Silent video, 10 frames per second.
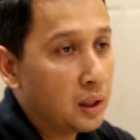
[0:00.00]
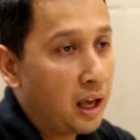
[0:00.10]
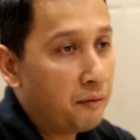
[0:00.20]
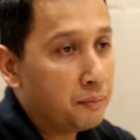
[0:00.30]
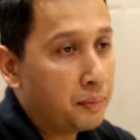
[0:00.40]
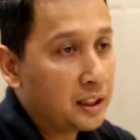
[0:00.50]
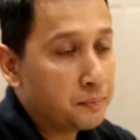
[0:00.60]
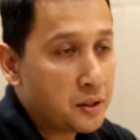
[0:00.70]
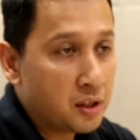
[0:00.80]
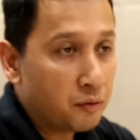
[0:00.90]
have
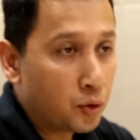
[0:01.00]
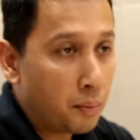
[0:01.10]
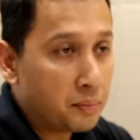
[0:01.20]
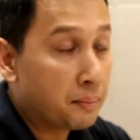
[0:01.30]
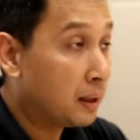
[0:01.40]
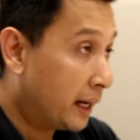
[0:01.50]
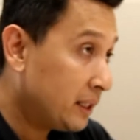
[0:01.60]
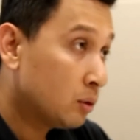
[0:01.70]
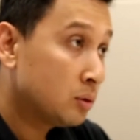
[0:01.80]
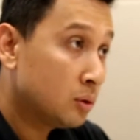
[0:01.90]
participation from the
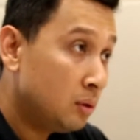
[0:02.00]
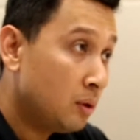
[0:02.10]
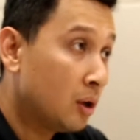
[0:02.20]
blind also,